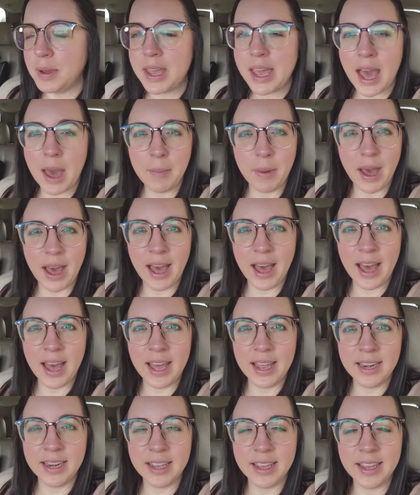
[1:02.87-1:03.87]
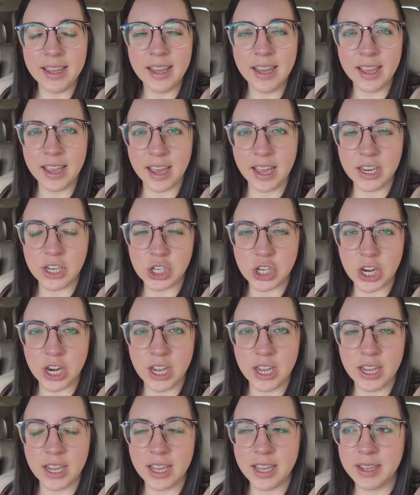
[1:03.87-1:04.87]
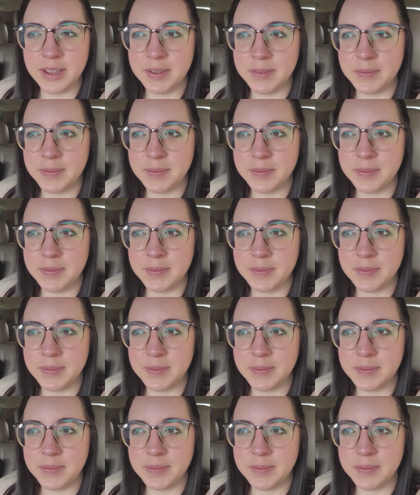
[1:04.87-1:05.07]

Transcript: We got behind a gut truck